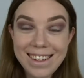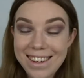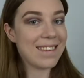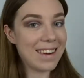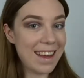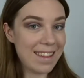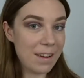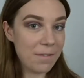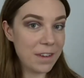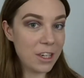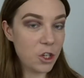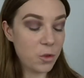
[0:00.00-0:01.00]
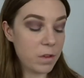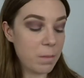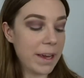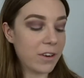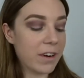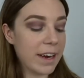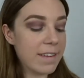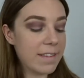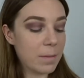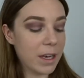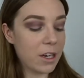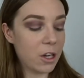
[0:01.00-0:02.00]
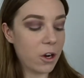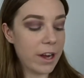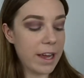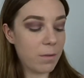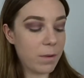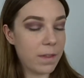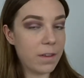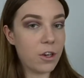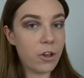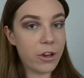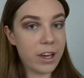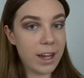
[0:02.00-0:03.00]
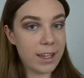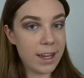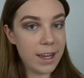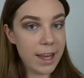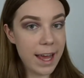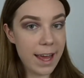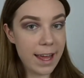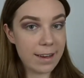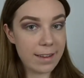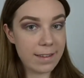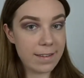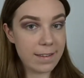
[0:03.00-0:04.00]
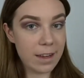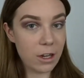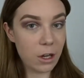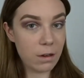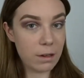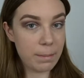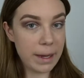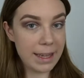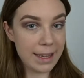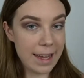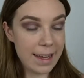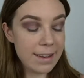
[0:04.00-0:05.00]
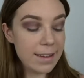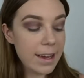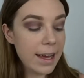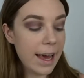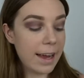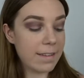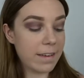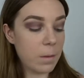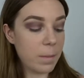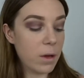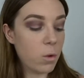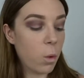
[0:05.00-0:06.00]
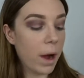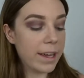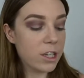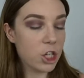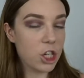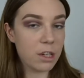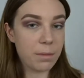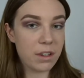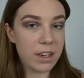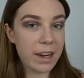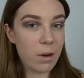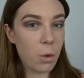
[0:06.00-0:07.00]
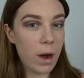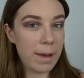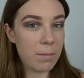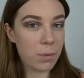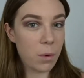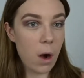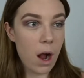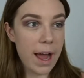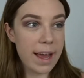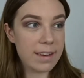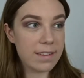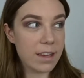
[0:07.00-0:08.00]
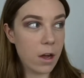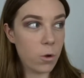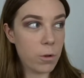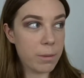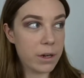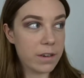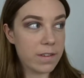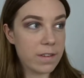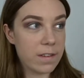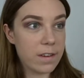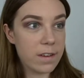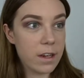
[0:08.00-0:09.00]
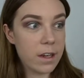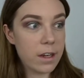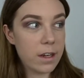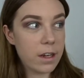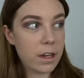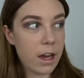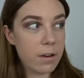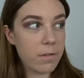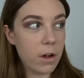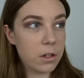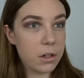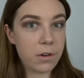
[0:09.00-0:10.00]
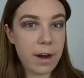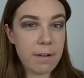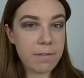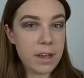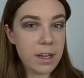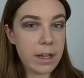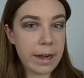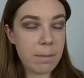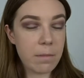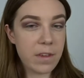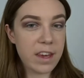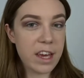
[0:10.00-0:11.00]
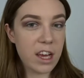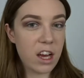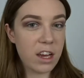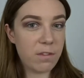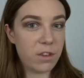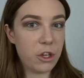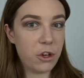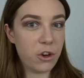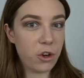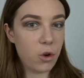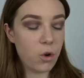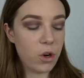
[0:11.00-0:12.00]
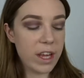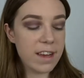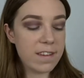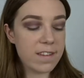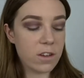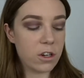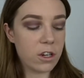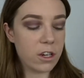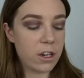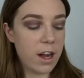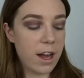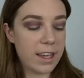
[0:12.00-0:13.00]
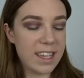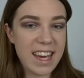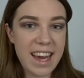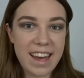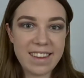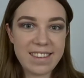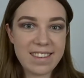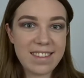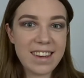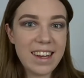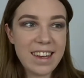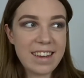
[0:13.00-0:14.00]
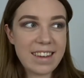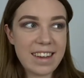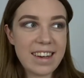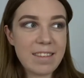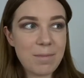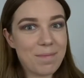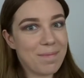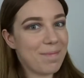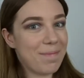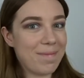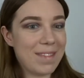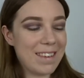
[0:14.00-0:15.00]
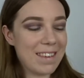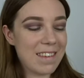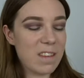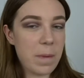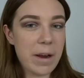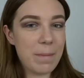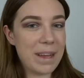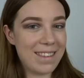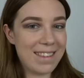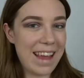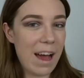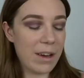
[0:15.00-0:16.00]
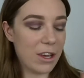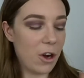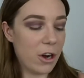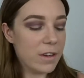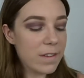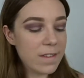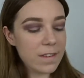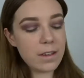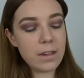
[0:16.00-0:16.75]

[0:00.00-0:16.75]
So now that I've finished with my crease, I'm going to go in with a new colour, and this is going to go on my lid, and it's going to be quite shimmery, quite bright, almost kind of holographic, like I'm thinking kind of unicorny. So yeah, I'm going to just experiment and see how it goes.